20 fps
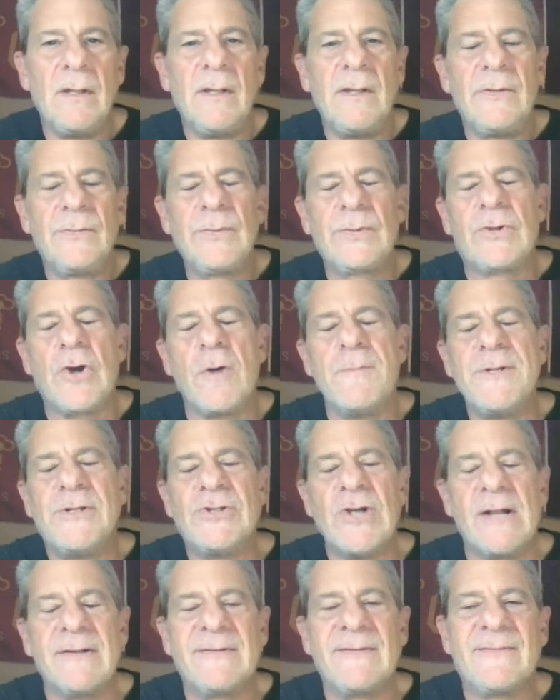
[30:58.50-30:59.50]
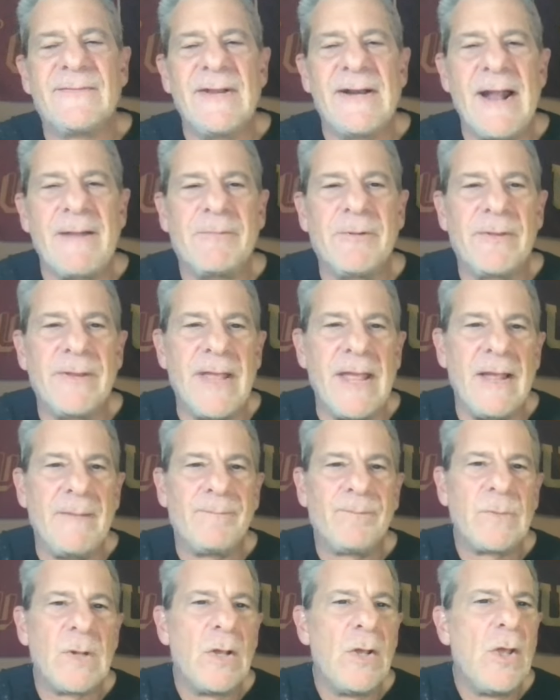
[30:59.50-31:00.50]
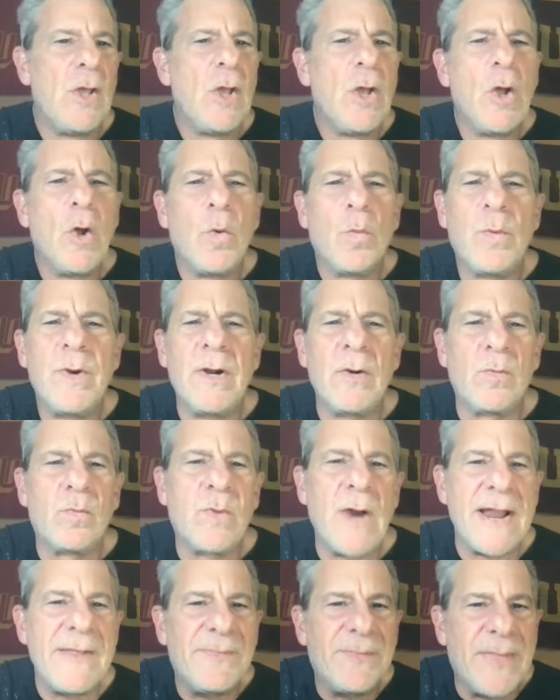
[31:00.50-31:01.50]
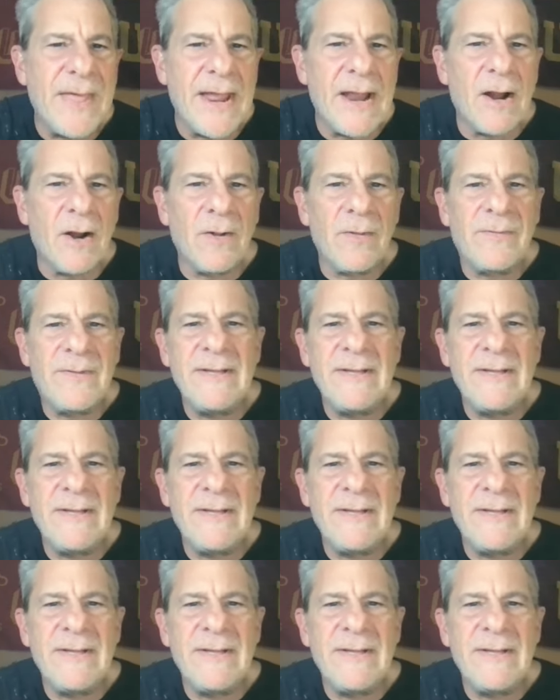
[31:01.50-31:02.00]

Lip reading: That's what Kobe Johnson said after the game. We're right there.